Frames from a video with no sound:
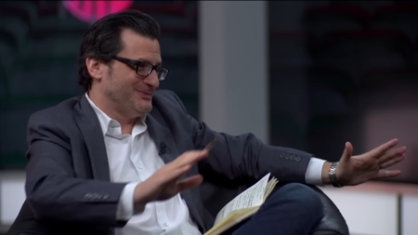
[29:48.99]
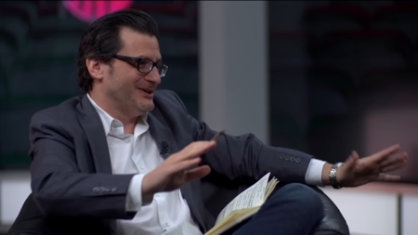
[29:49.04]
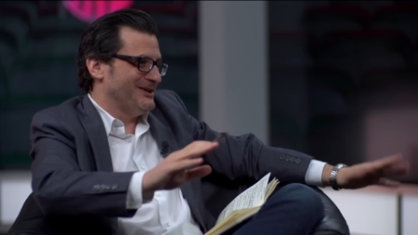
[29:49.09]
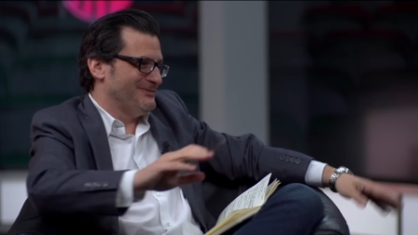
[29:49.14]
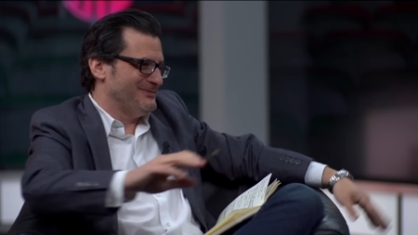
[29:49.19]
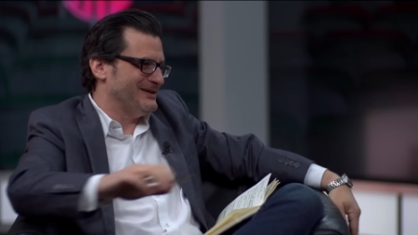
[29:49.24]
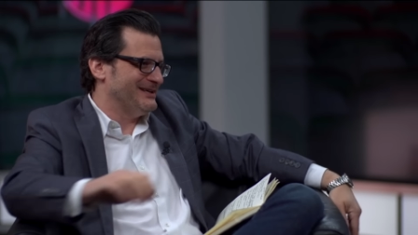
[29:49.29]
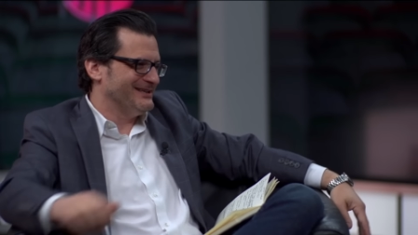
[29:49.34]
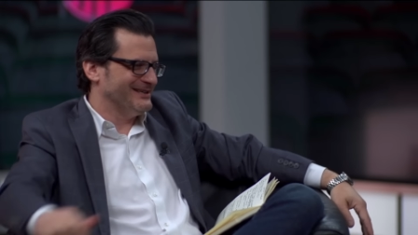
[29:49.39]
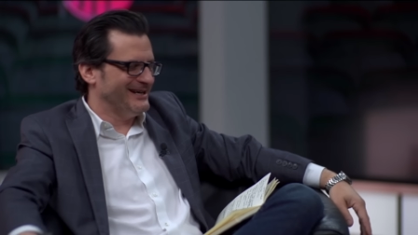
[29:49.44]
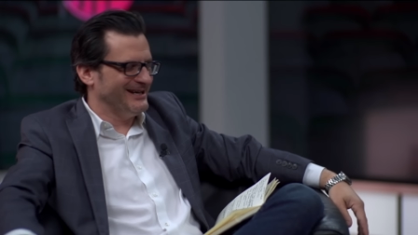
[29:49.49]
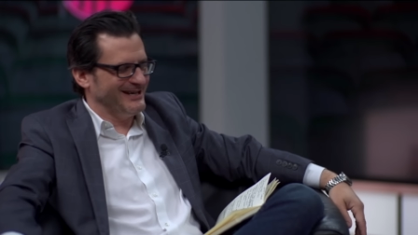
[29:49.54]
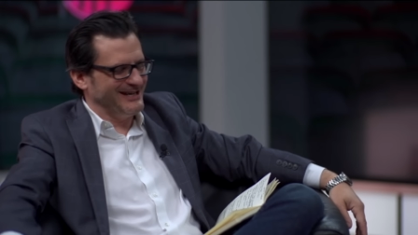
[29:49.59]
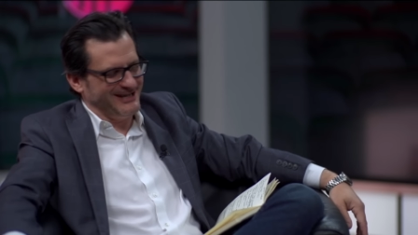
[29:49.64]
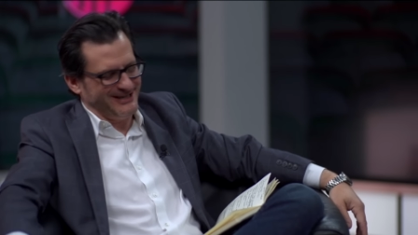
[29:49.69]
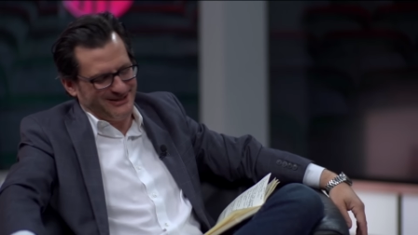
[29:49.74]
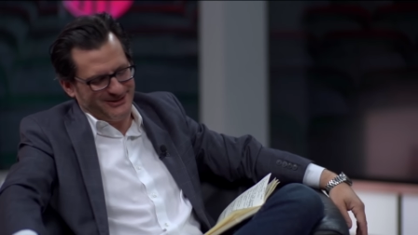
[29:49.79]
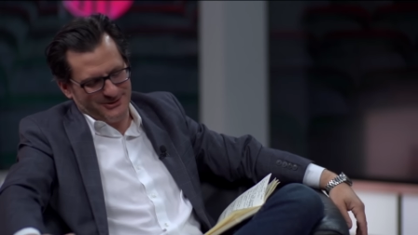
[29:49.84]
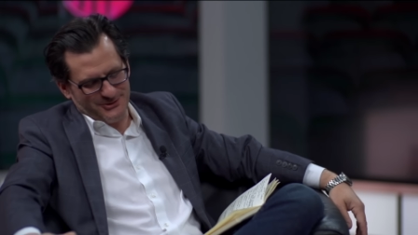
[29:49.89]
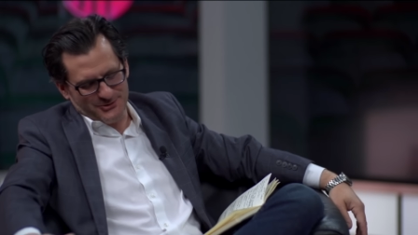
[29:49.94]
Believe me, I,
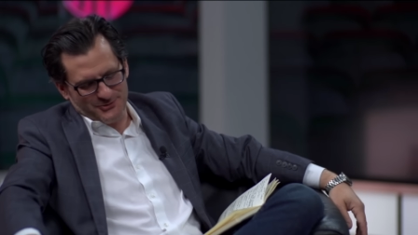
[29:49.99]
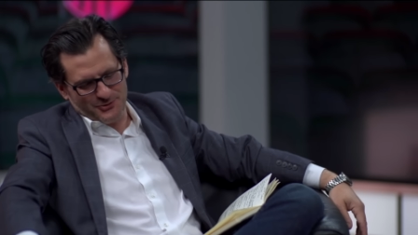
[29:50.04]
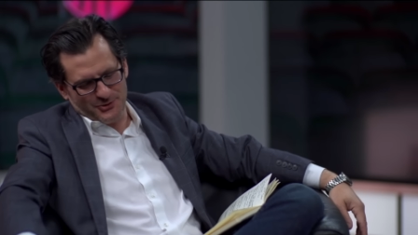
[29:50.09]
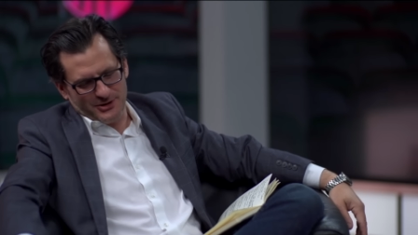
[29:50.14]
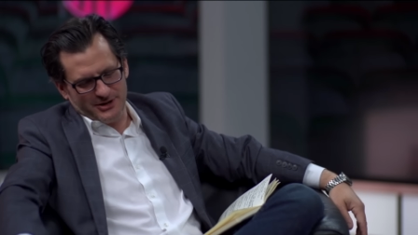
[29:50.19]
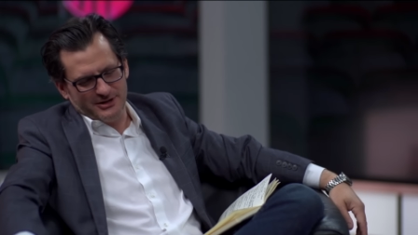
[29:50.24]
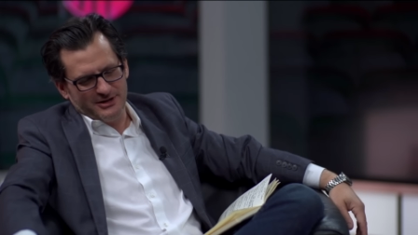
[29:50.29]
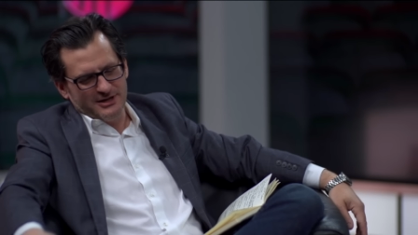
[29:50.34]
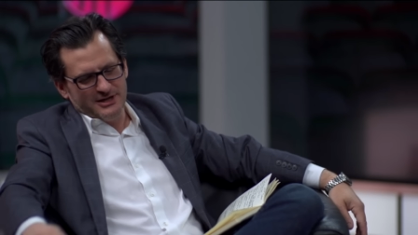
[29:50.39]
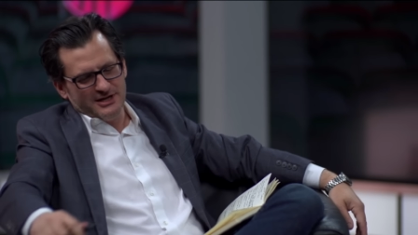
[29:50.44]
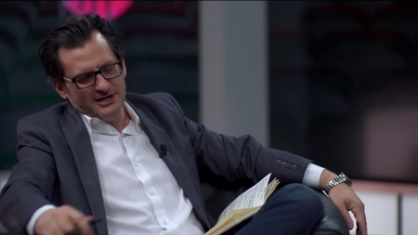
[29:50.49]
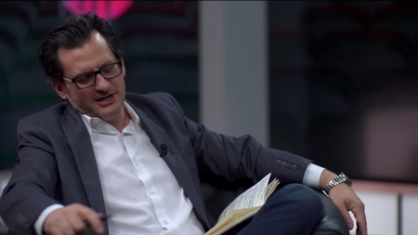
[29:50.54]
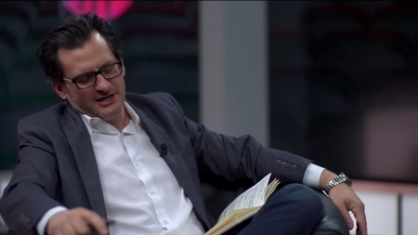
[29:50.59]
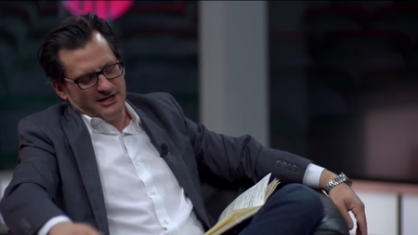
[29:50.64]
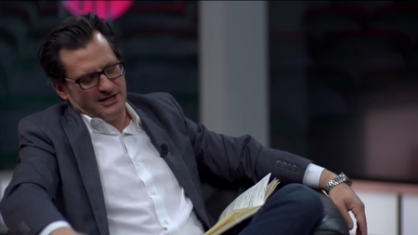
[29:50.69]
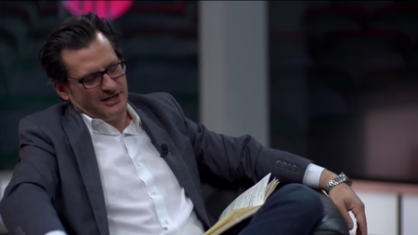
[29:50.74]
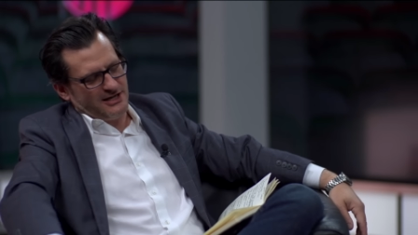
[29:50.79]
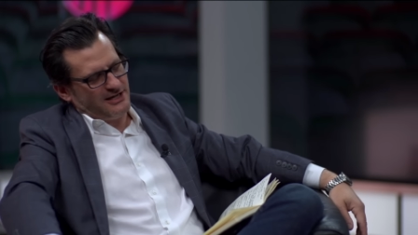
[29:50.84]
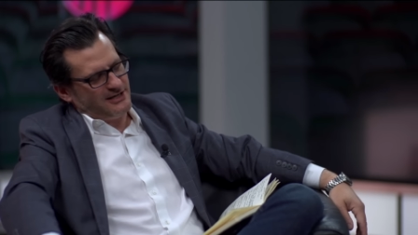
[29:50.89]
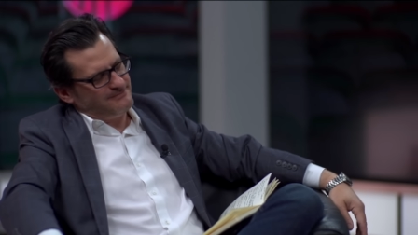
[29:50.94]
I have news for
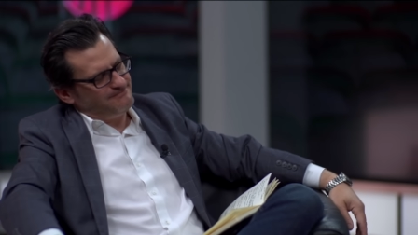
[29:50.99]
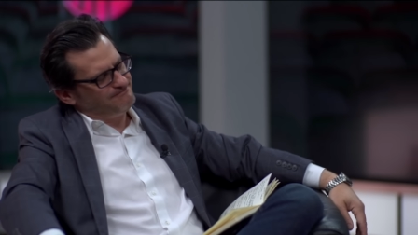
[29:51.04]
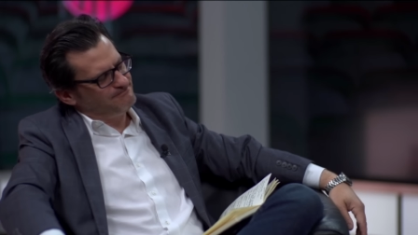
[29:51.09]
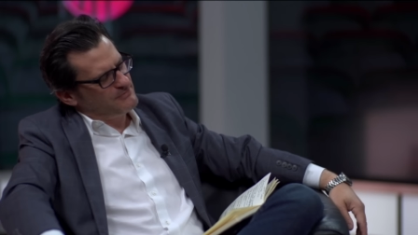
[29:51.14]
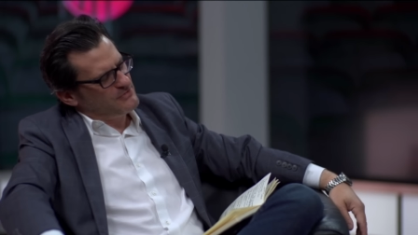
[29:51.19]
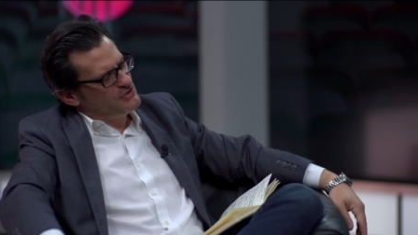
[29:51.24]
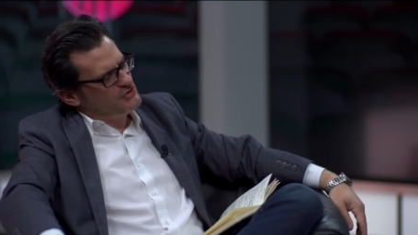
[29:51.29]
you. Um,